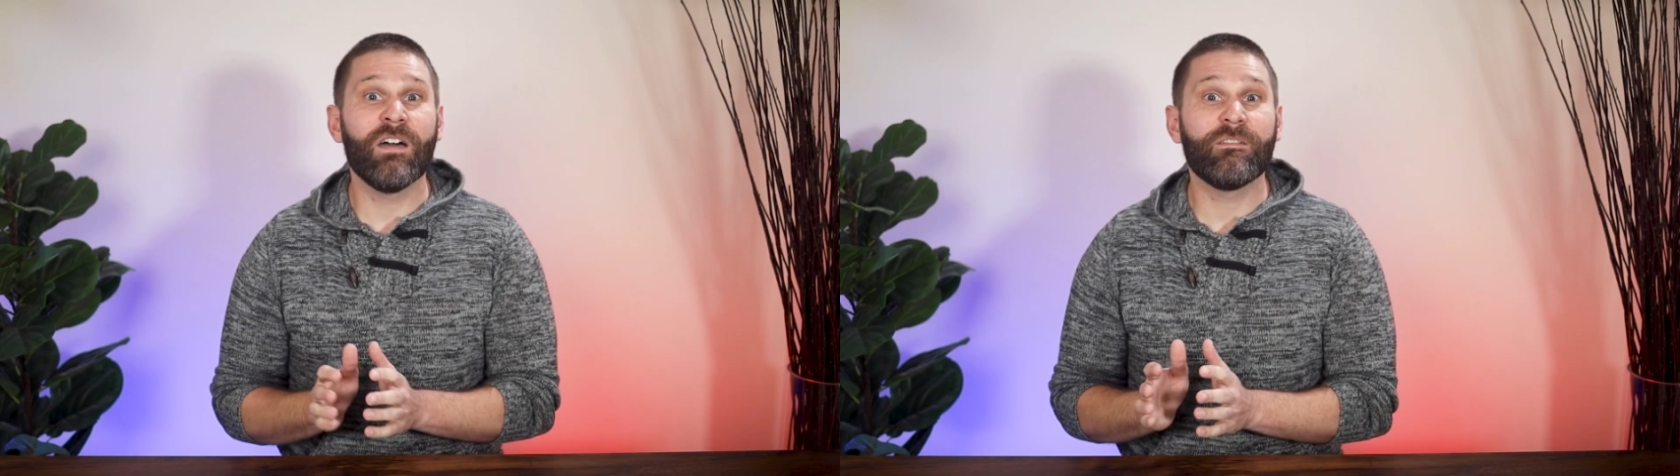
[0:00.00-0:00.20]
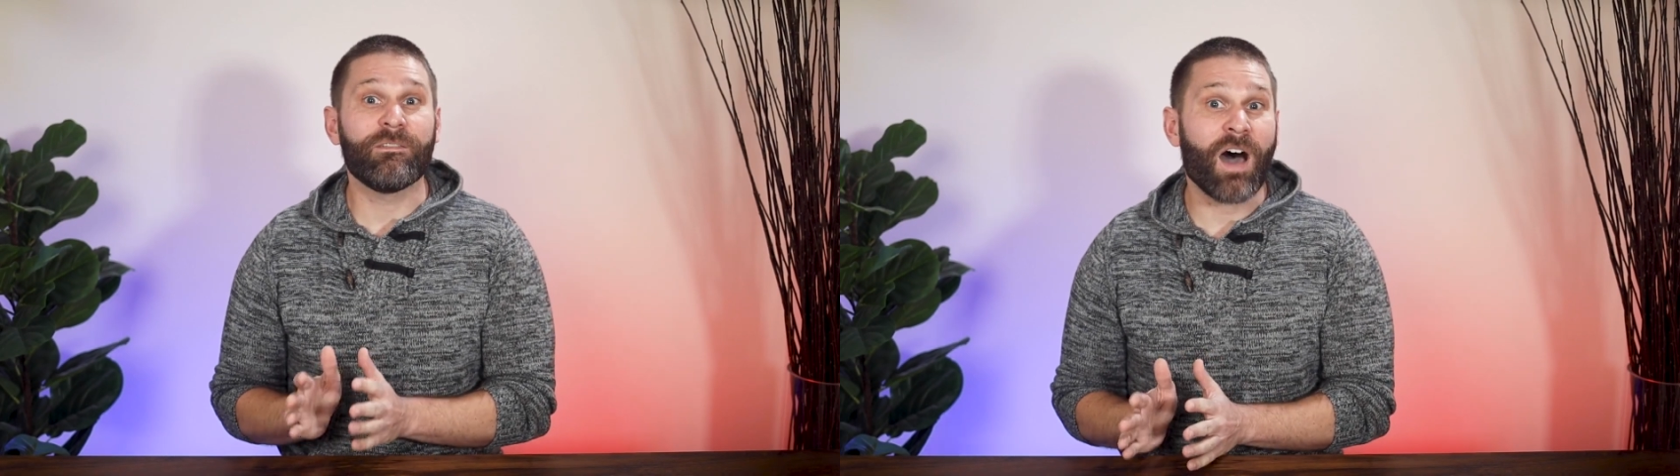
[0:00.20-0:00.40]

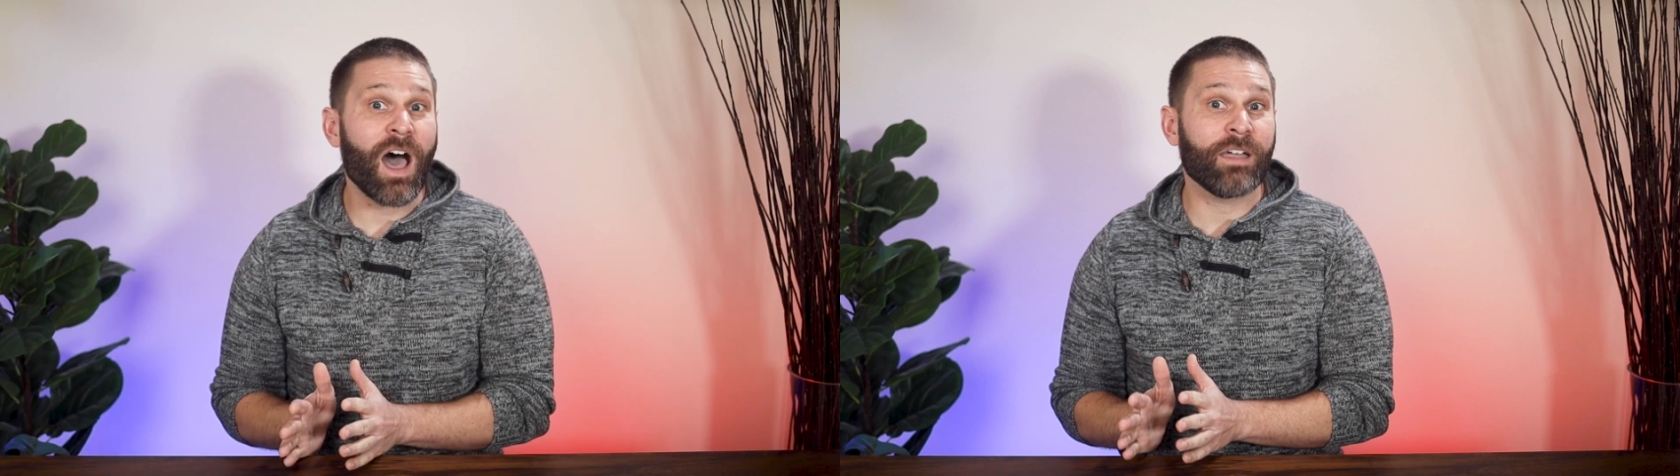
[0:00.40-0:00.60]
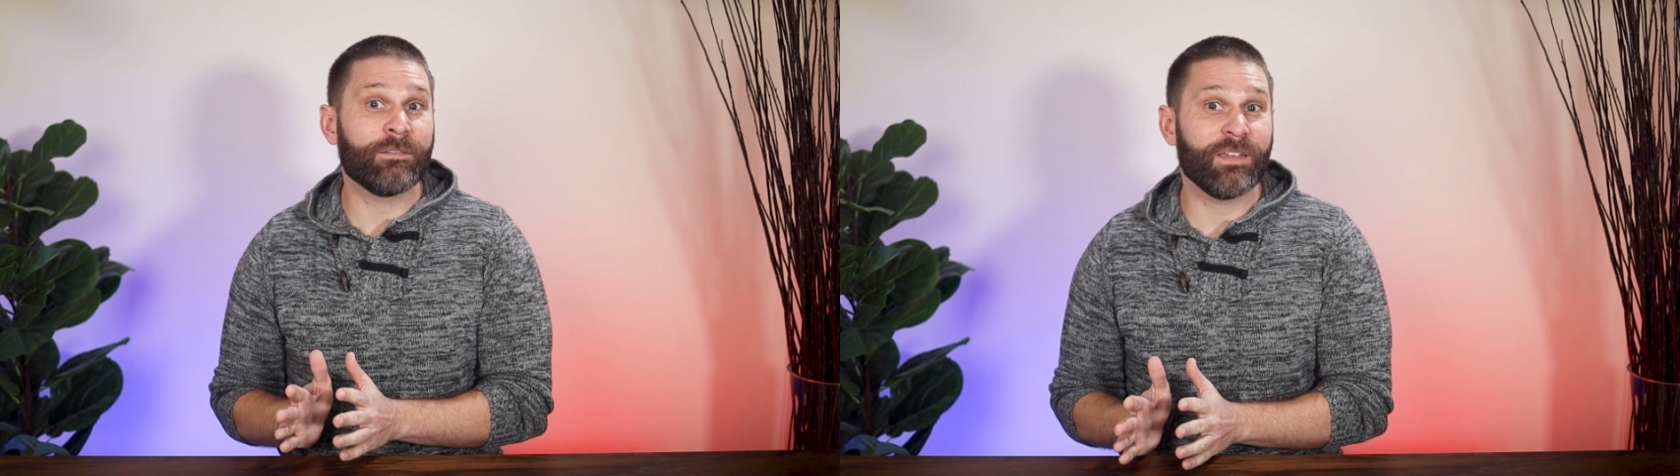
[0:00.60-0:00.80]

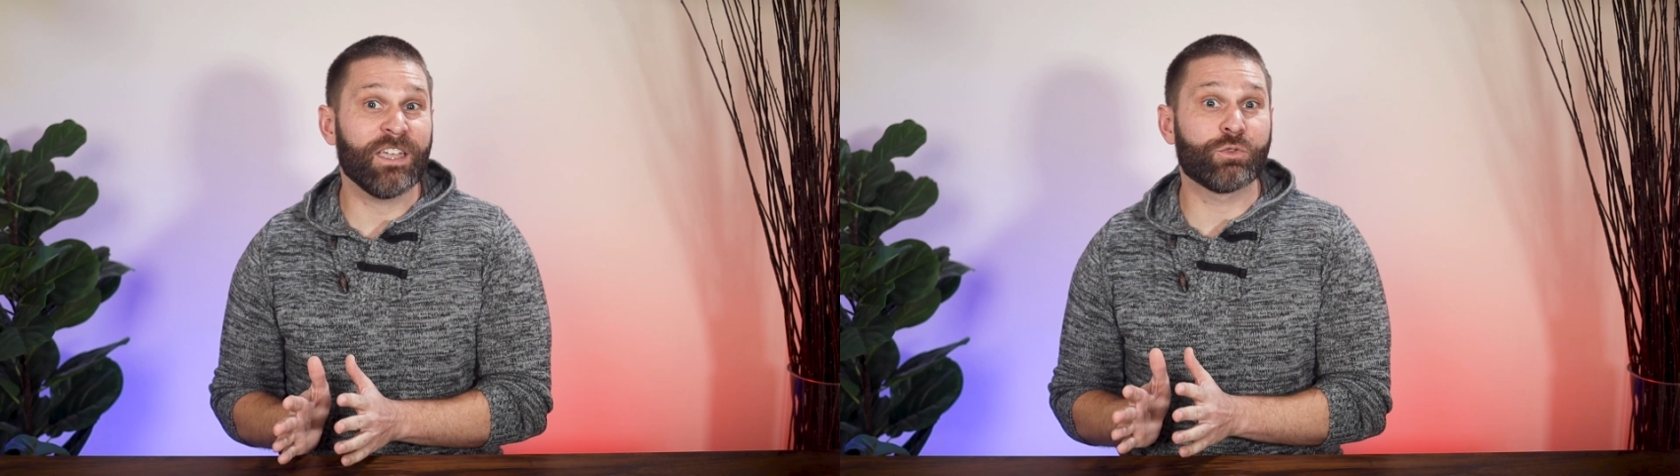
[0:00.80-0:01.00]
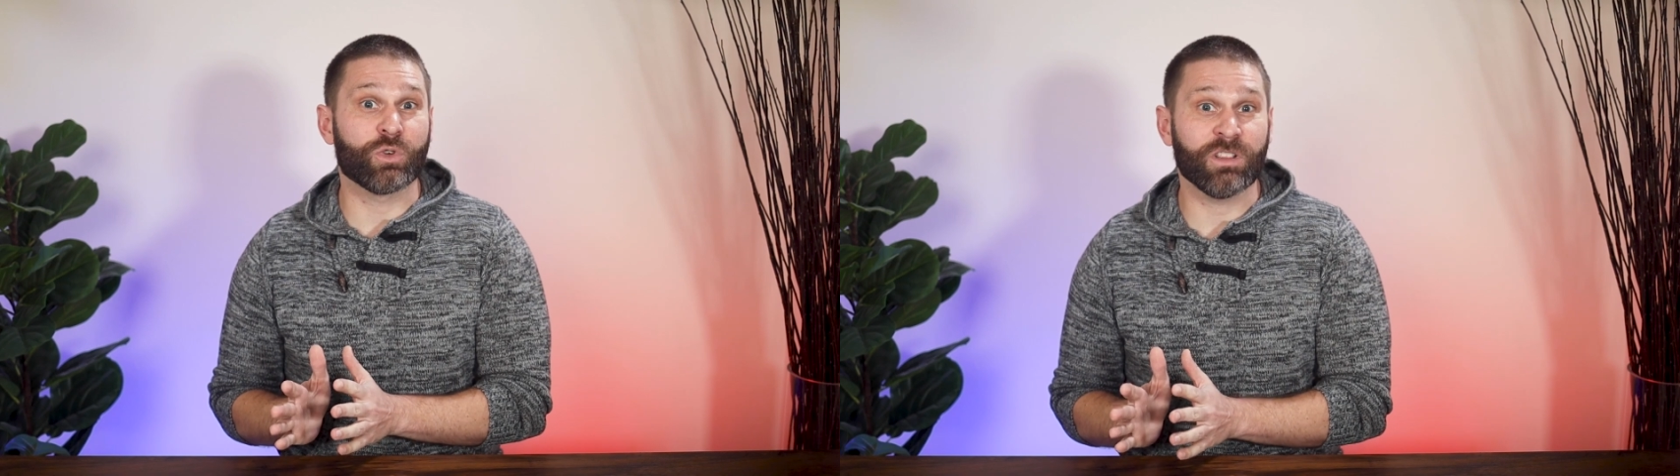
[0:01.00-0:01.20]

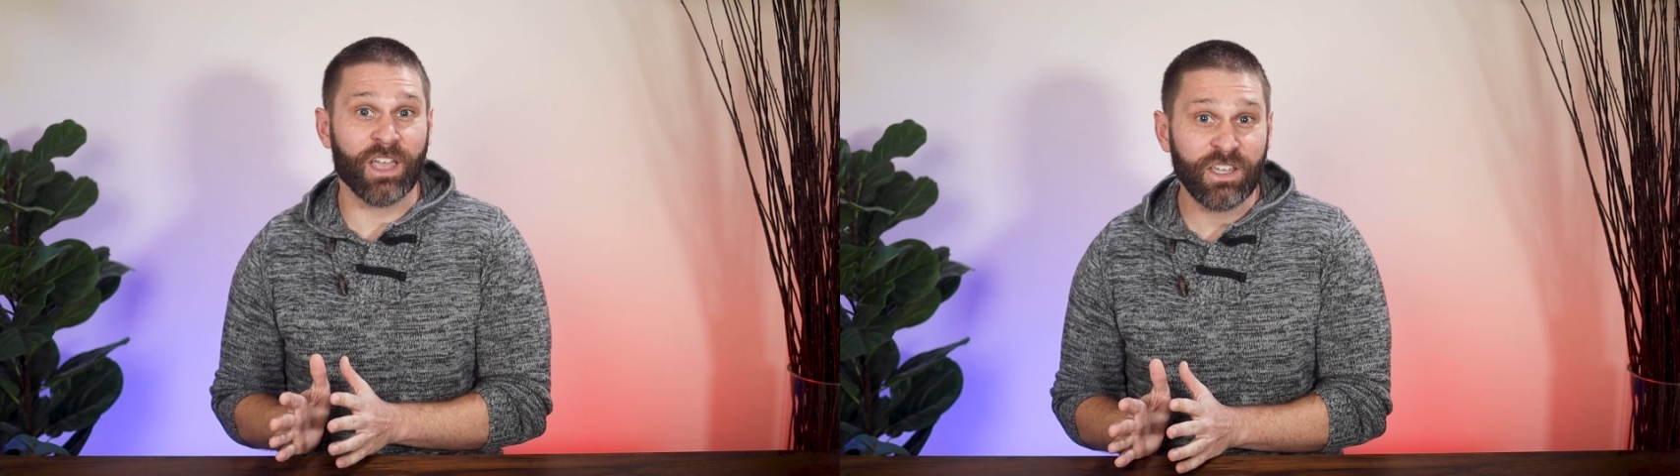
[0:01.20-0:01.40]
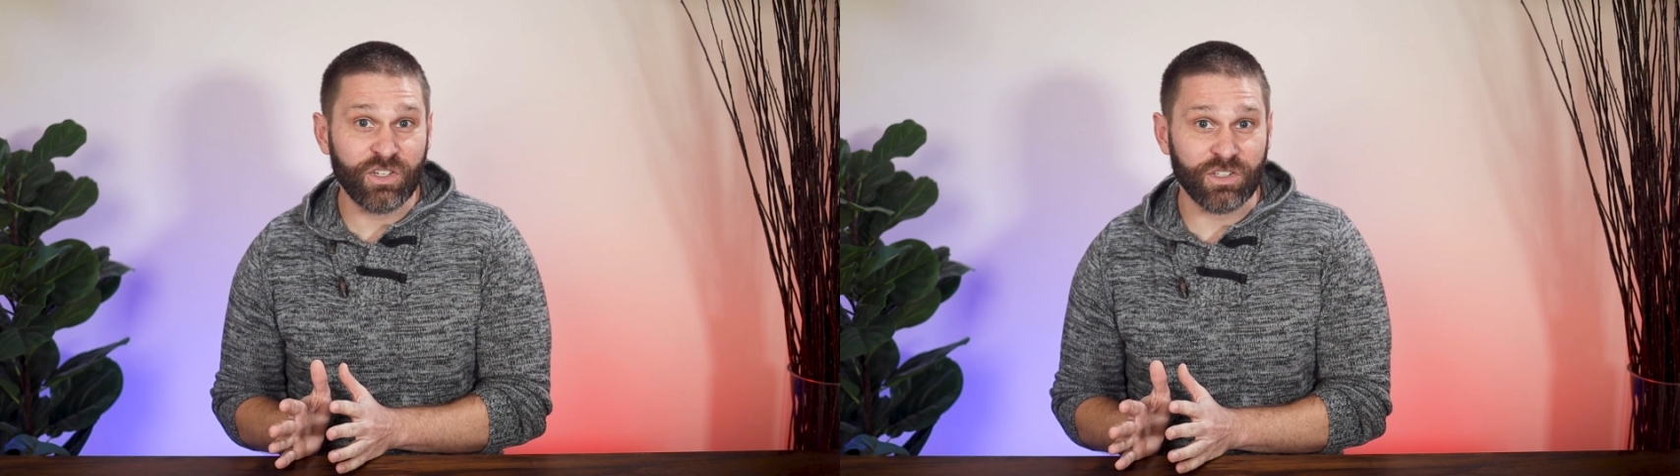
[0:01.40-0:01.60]
five-phase
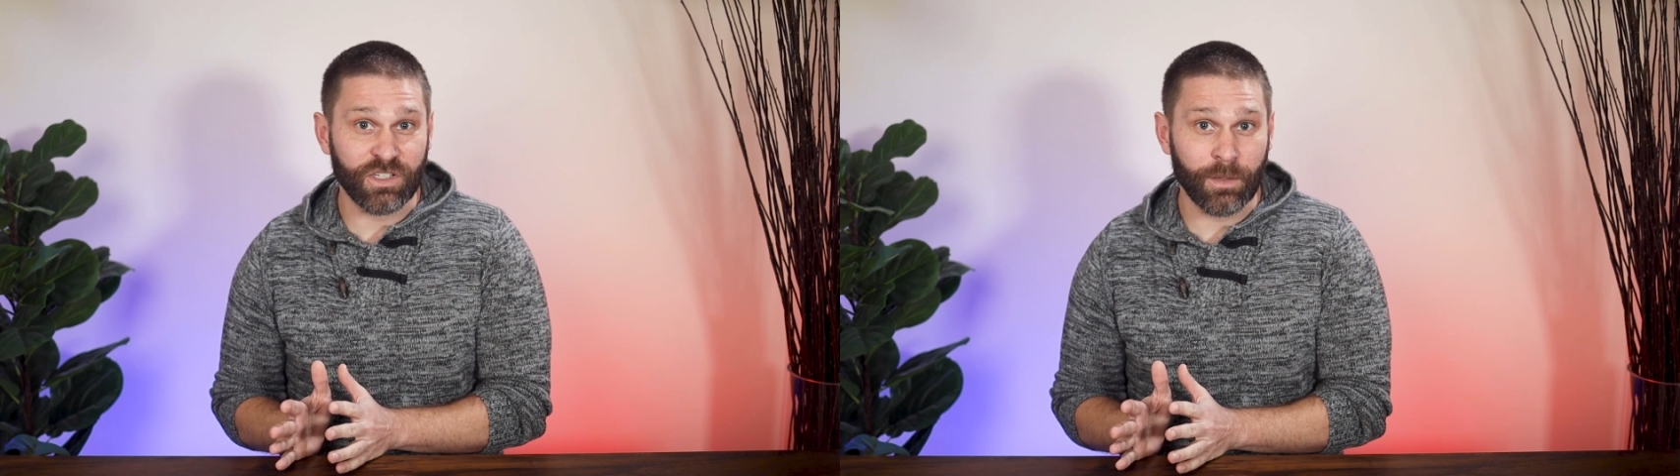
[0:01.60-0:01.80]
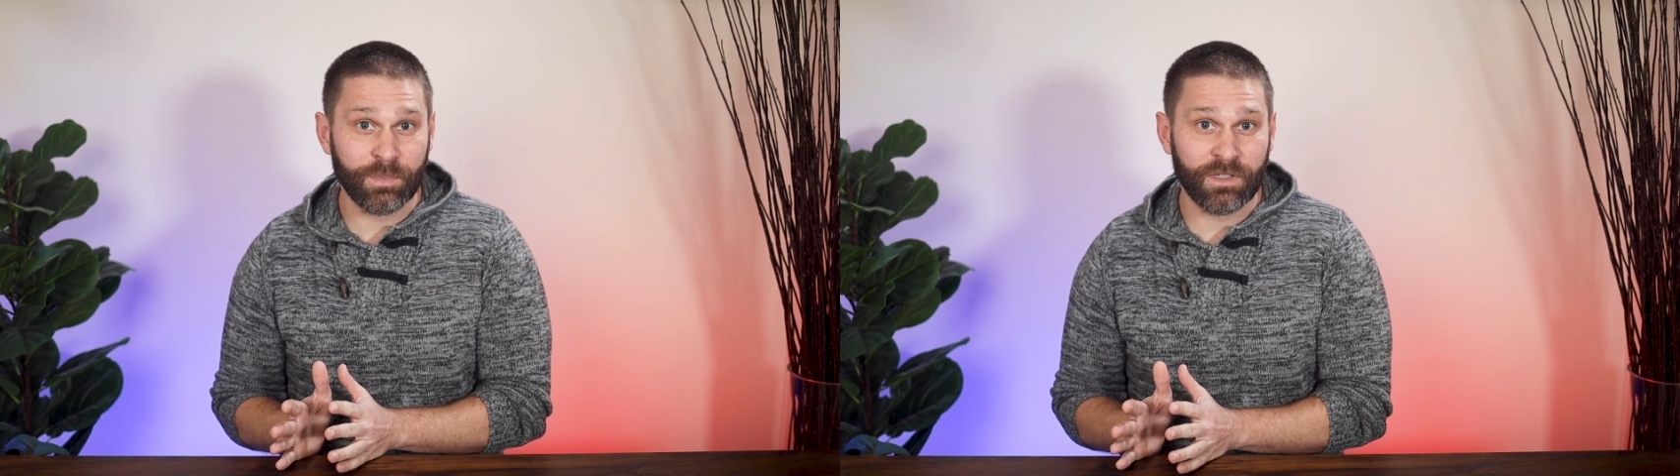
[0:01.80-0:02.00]

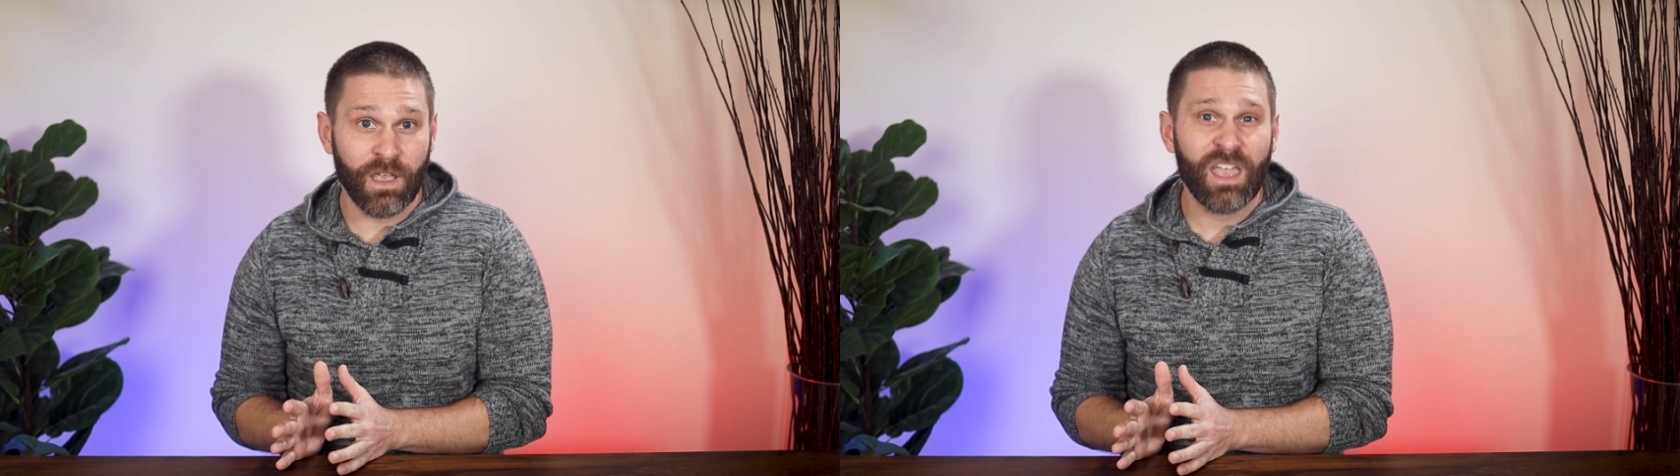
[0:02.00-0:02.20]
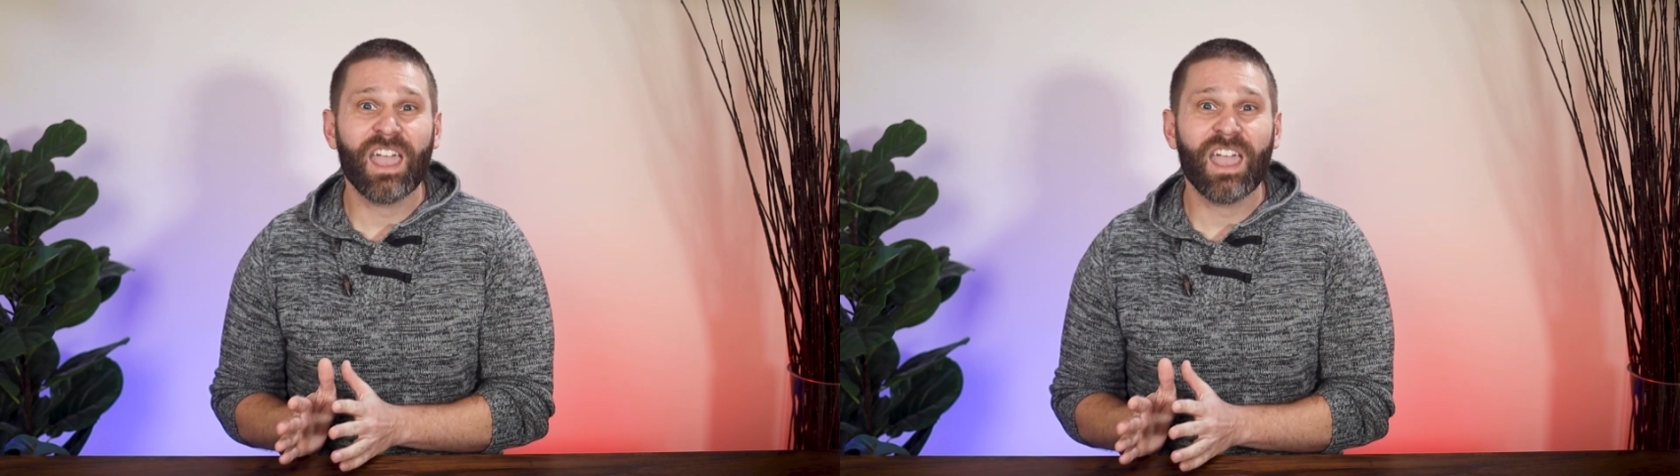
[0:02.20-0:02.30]
relationships